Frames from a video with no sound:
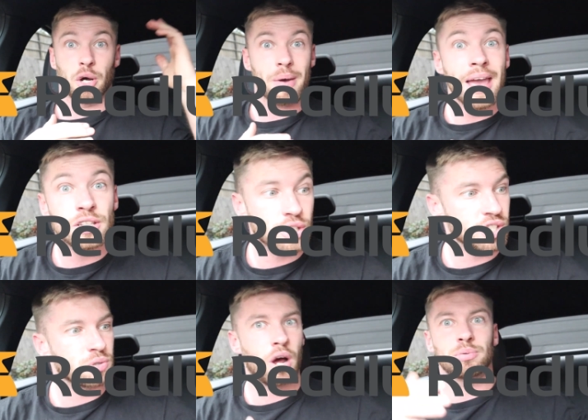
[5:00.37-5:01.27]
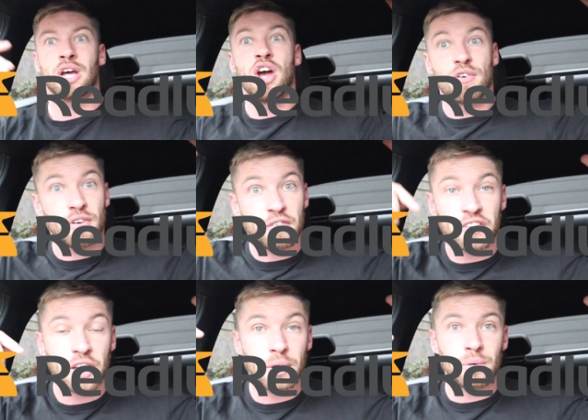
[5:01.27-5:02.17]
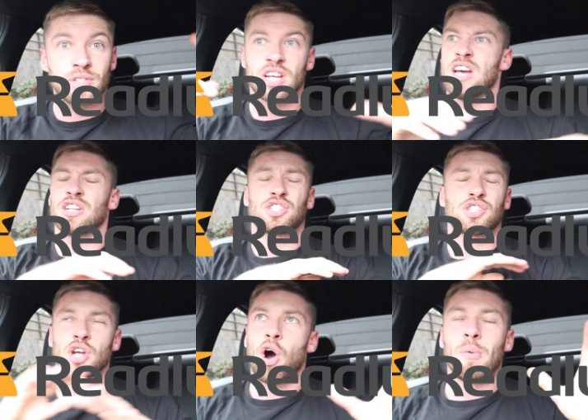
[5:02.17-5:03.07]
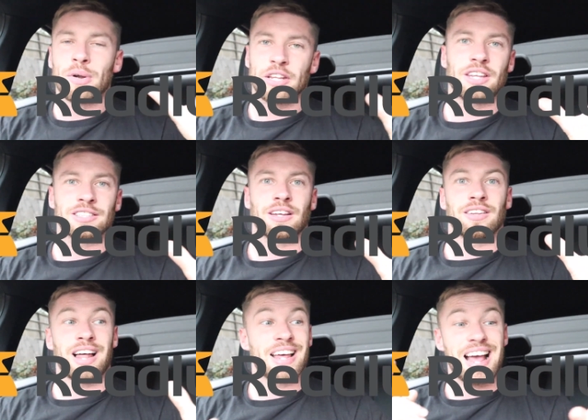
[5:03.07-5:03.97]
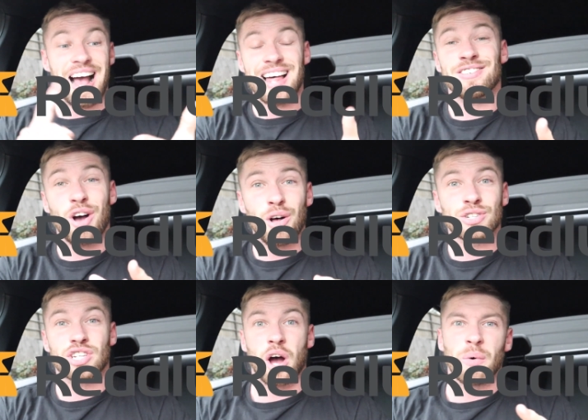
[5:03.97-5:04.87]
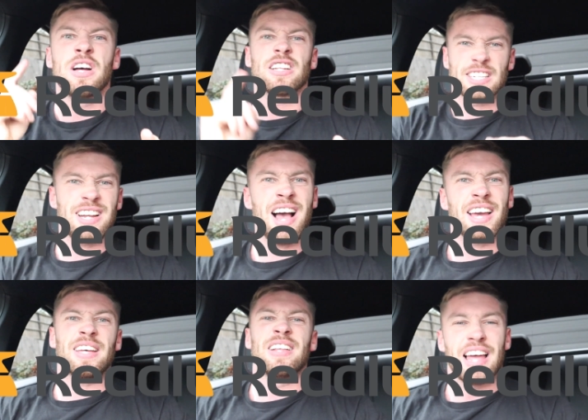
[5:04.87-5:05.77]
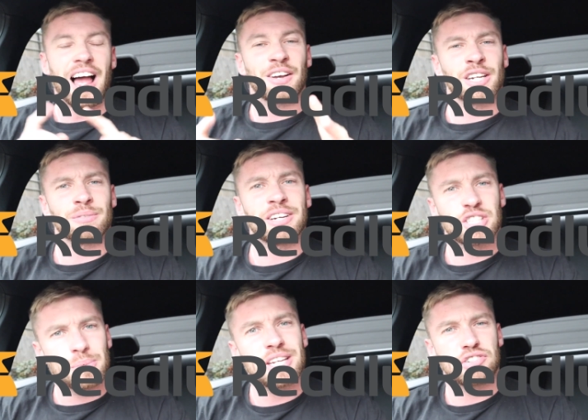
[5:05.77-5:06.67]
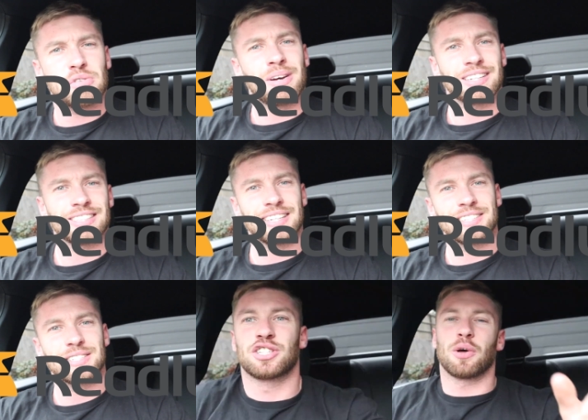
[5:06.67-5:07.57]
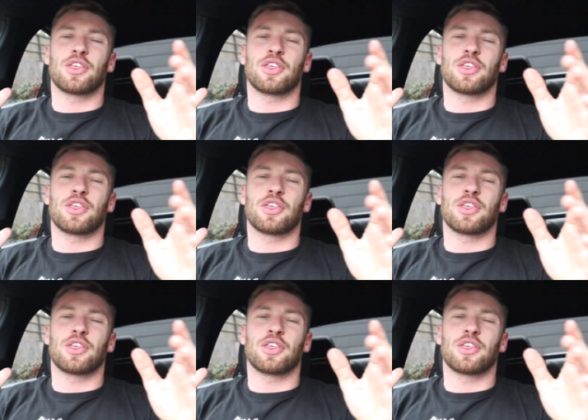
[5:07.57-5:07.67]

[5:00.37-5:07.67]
up engine swaps, reviews, so many things online. And also tonight I'm going to read some history magazines. So